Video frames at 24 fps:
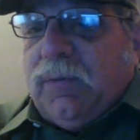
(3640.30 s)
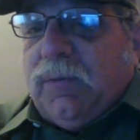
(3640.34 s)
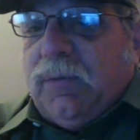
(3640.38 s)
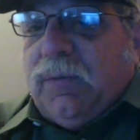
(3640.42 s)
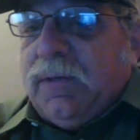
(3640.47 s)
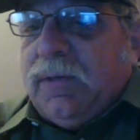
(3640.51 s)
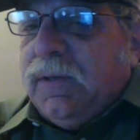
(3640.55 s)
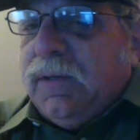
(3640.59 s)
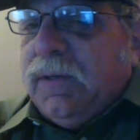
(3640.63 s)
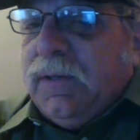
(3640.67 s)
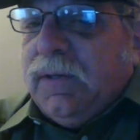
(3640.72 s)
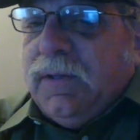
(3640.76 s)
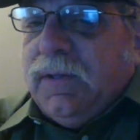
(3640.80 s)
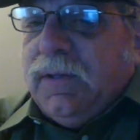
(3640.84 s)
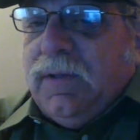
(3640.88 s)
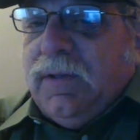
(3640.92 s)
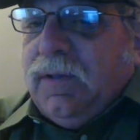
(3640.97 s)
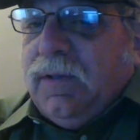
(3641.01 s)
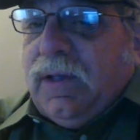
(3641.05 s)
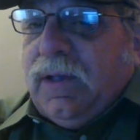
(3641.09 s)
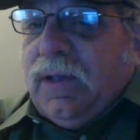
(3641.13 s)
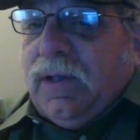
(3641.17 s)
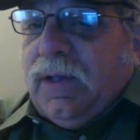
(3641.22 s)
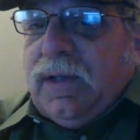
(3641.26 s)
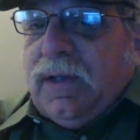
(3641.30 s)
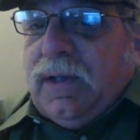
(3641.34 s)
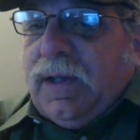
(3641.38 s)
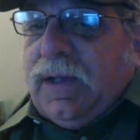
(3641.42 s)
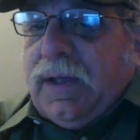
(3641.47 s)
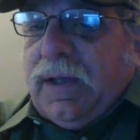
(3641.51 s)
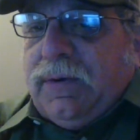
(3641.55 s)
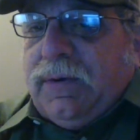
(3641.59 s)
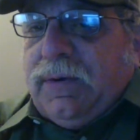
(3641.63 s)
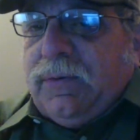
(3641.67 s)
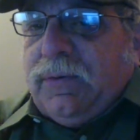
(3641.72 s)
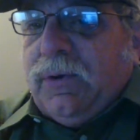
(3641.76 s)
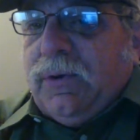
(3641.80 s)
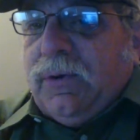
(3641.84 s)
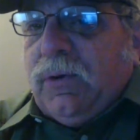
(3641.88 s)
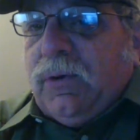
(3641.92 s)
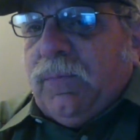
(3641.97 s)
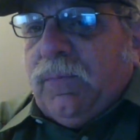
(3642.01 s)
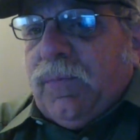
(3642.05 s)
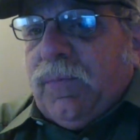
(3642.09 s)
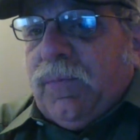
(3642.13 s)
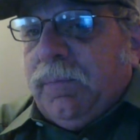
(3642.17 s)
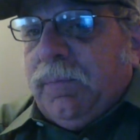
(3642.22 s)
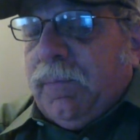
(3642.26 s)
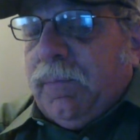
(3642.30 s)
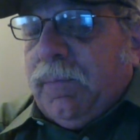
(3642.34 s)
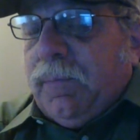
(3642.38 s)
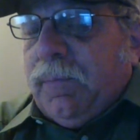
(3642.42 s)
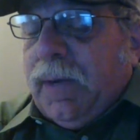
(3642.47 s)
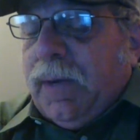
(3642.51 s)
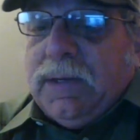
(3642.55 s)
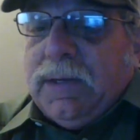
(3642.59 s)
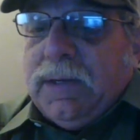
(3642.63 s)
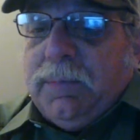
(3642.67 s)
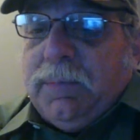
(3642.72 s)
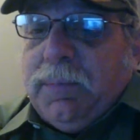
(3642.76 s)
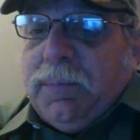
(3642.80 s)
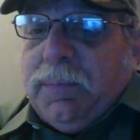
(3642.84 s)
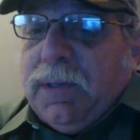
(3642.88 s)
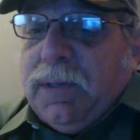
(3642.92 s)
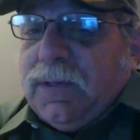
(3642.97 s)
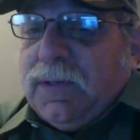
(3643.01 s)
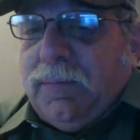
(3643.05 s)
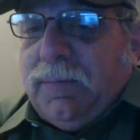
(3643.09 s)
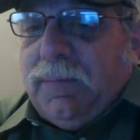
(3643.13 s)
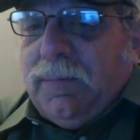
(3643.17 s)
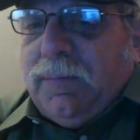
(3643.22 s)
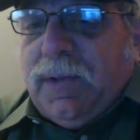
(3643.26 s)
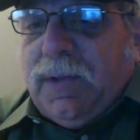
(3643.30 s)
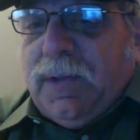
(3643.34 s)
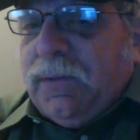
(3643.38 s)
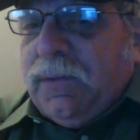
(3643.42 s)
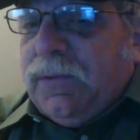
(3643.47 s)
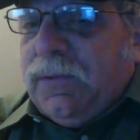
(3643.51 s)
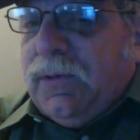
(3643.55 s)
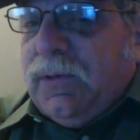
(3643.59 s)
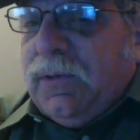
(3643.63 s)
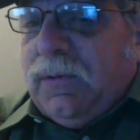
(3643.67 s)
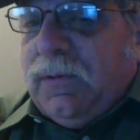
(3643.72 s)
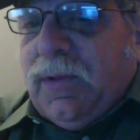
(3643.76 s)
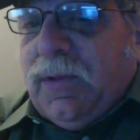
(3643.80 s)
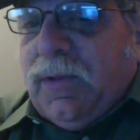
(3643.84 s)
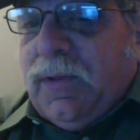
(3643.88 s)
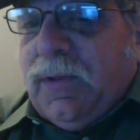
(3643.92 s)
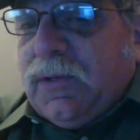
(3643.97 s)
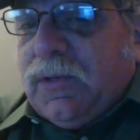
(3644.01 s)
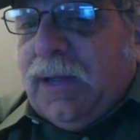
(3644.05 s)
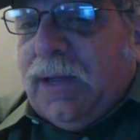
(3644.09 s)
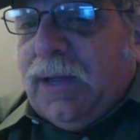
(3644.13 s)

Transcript: I don't know. It might end up being something other than it's not bound.